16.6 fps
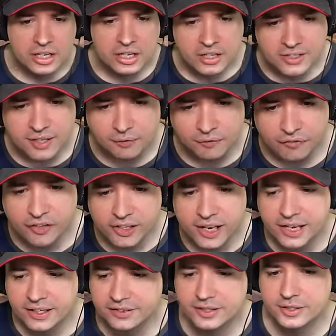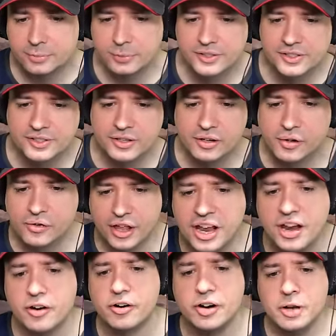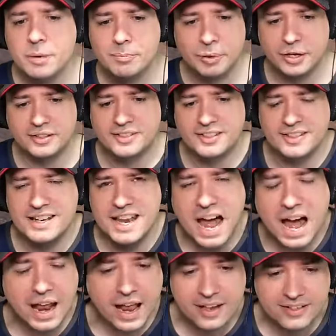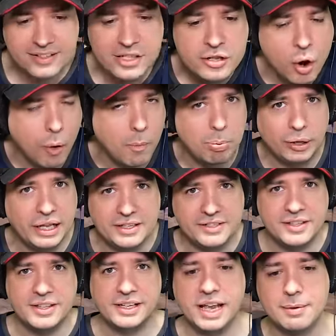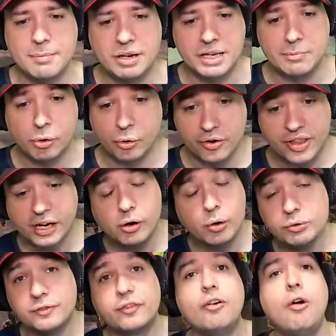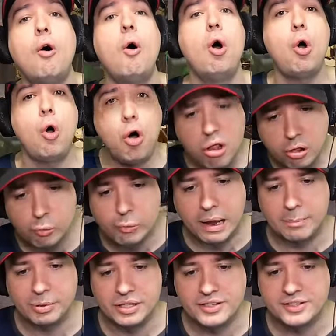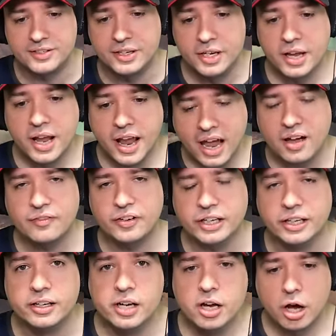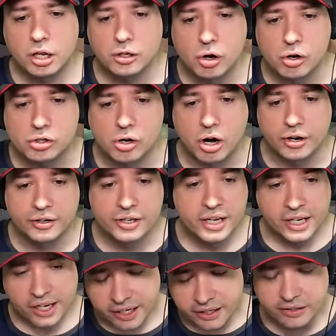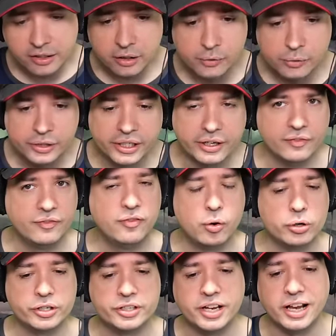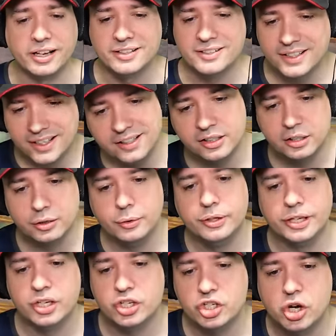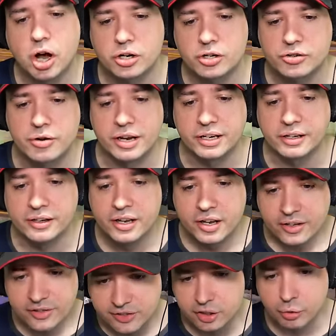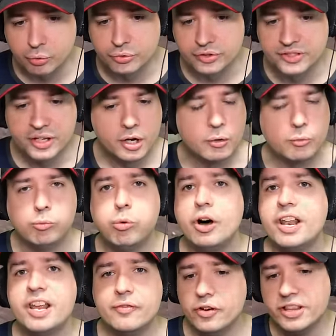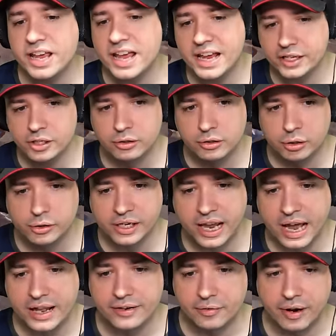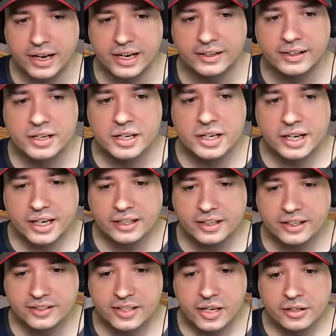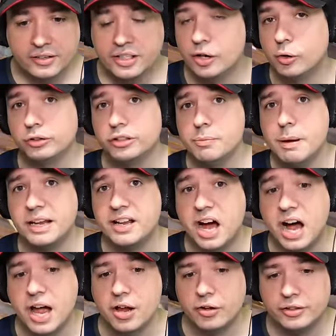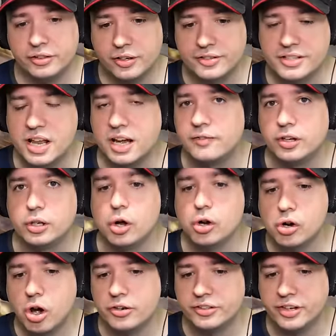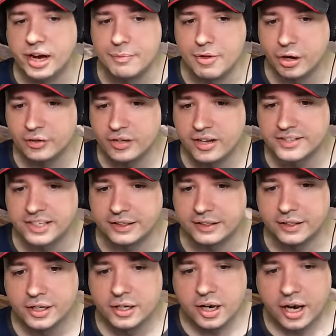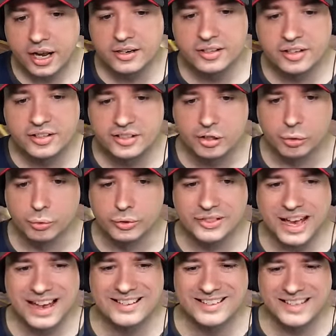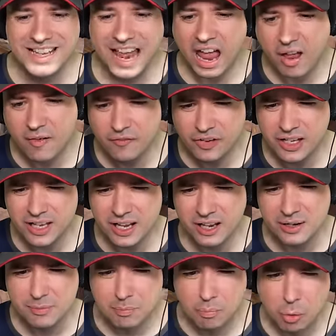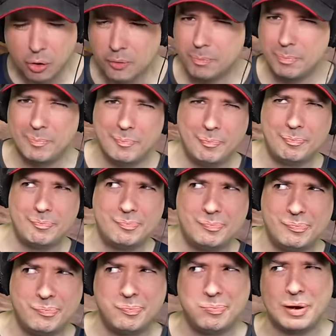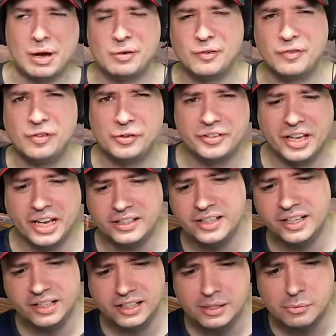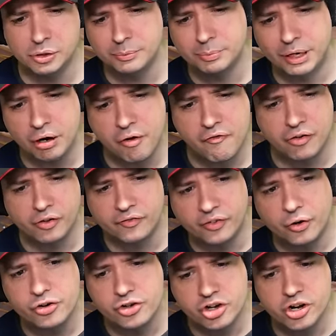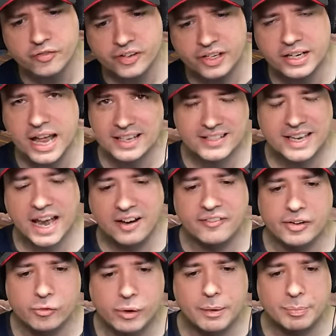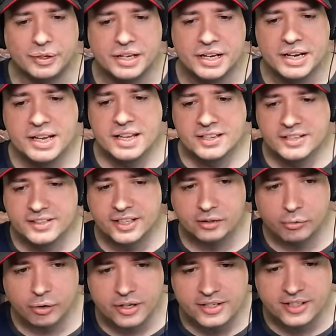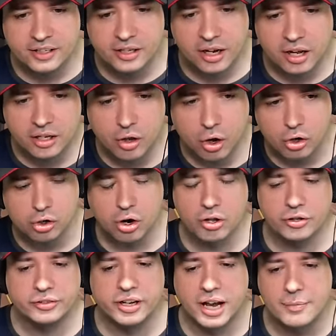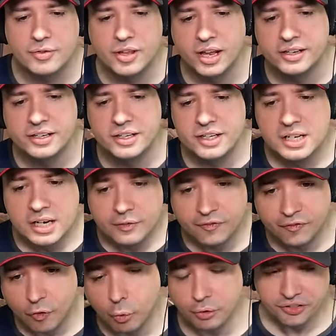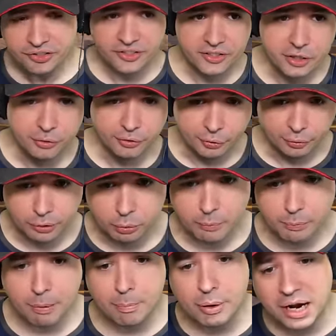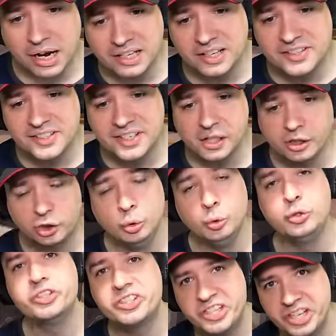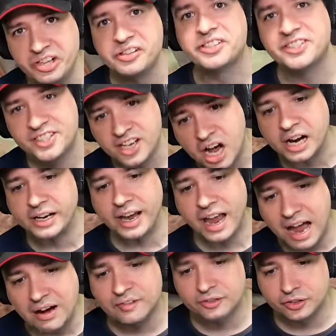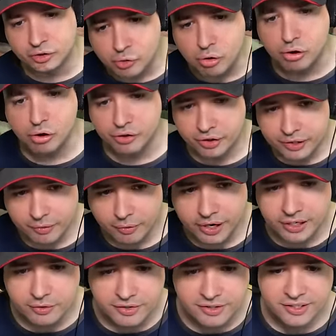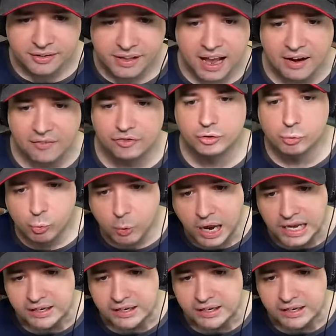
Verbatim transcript: something like this was still there, but it's not, has no place in the game anymore, and that goes for all weapons having a lock-on, including Vortex, including Shock Train, Zeus, whatever the heck you look at, right? It is, the Ultimate Ion doesn't have a lock-on time now, does it? And the Zeus, as the heavy and more powerful, technically more powerful version of it as a heavy weapon, still runs a, a lock-on time that forces you to equip a pilot skill to still suck after all, right? You still have to wait.